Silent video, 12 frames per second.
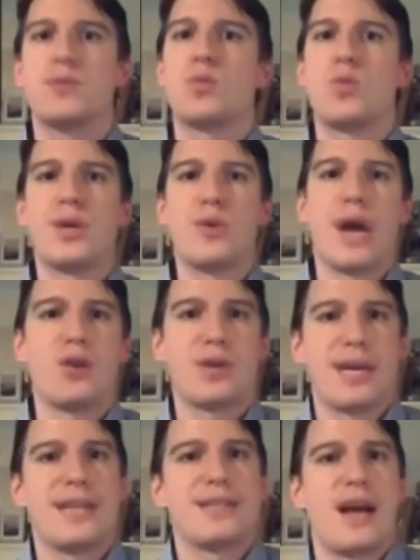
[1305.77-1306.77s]
where you
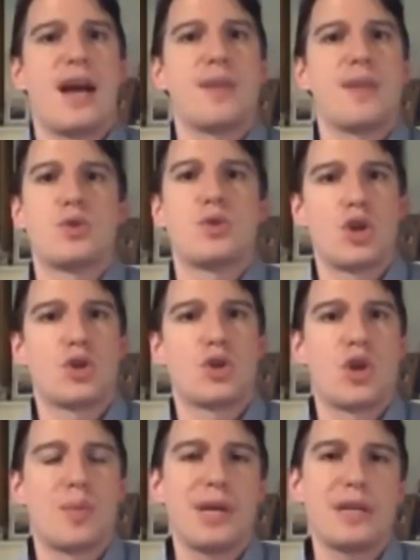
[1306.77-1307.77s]
allocate time to certain
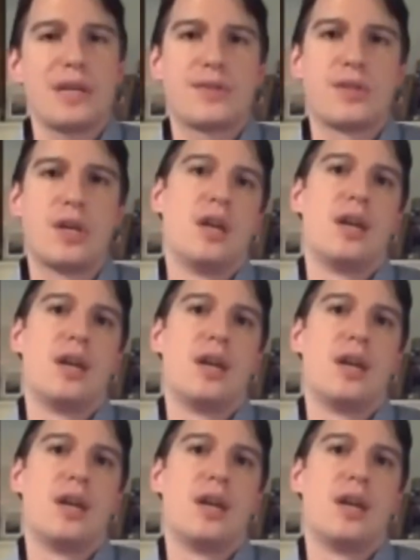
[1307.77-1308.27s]
topics,